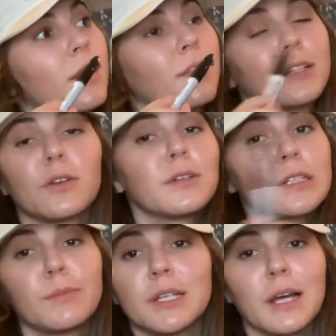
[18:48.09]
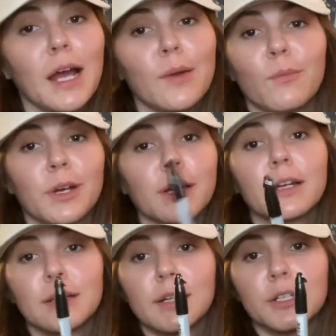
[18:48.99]
There's always gonna be a time where you're
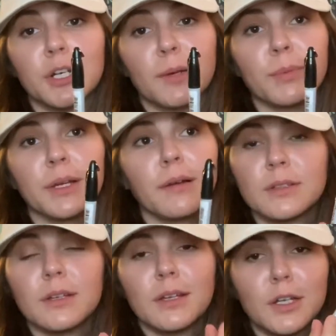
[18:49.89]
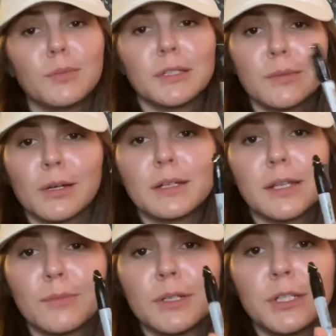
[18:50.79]
gonna need a Sharpie. You'd be surprised
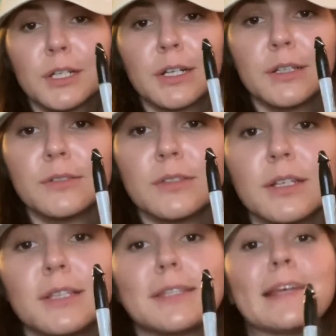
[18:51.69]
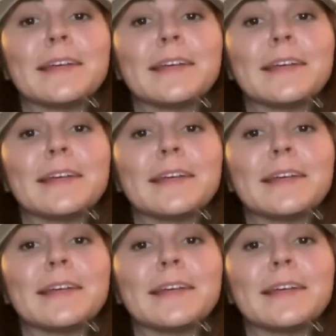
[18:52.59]
how much you're gonna use this.